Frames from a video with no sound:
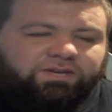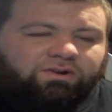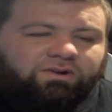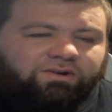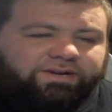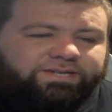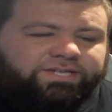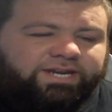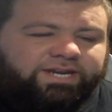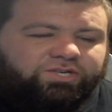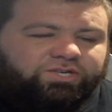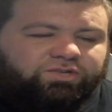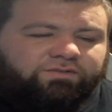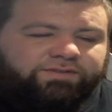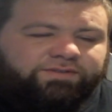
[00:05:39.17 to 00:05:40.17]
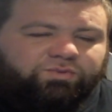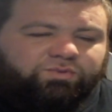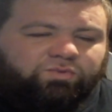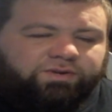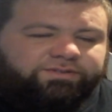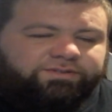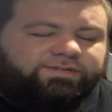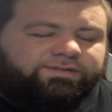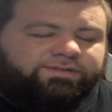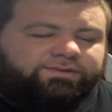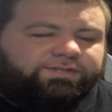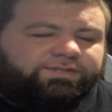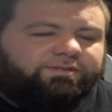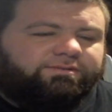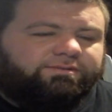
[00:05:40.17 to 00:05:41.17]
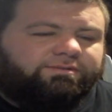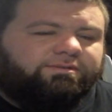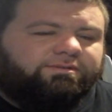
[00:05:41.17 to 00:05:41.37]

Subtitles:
architecture of its wonders